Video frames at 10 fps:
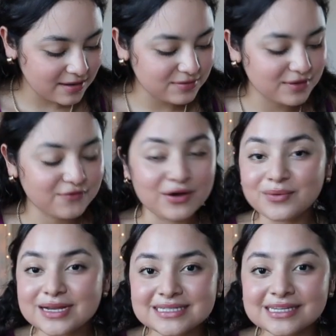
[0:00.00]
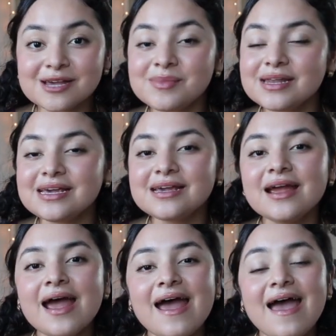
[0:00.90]
of the fundraising committee,
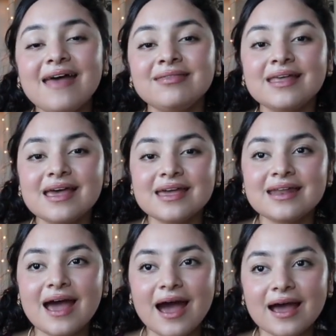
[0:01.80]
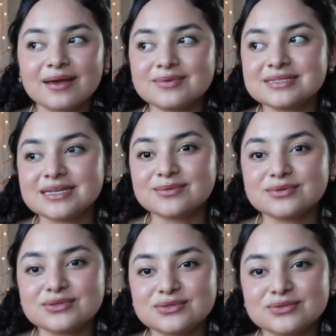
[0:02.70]
and then I was
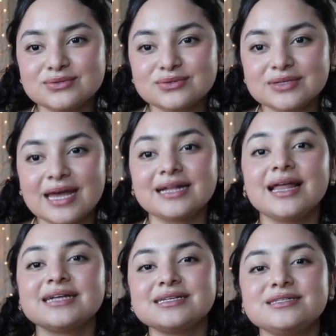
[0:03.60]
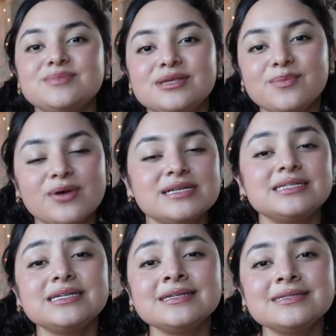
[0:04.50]
able to get elected to be the
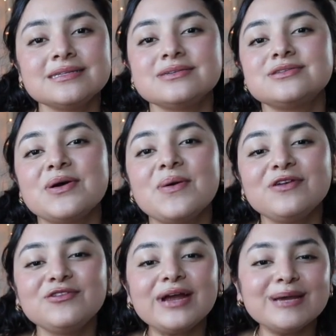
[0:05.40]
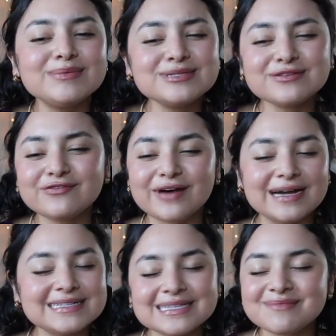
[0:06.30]
president. So if you're able to
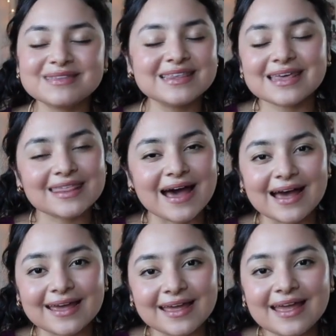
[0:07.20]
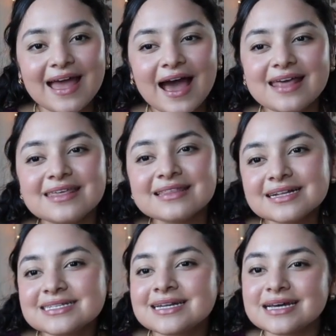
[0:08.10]
find something like that, I think
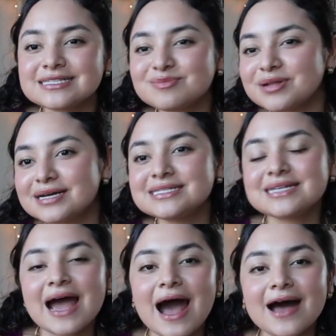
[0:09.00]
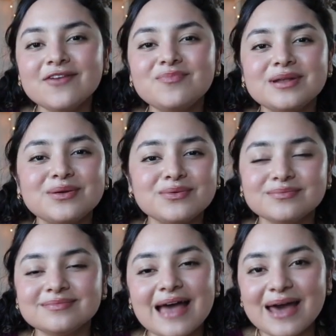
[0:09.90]
that's a nice plus to have, but
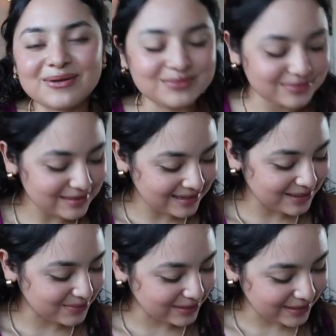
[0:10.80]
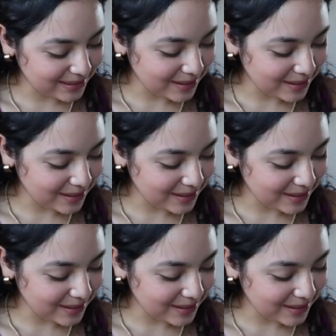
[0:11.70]
I don't think it really